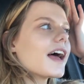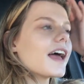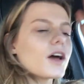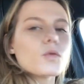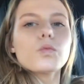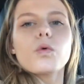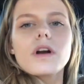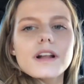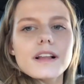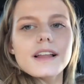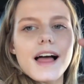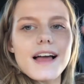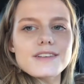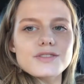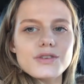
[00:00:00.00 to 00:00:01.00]
had one
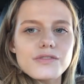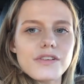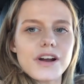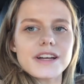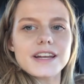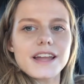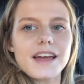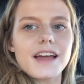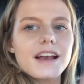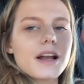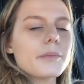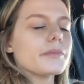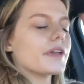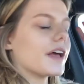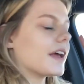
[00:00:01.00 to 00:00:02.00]
class so far today, and
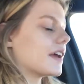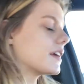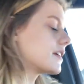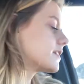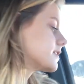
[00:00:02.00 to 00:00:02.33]
I'm, like,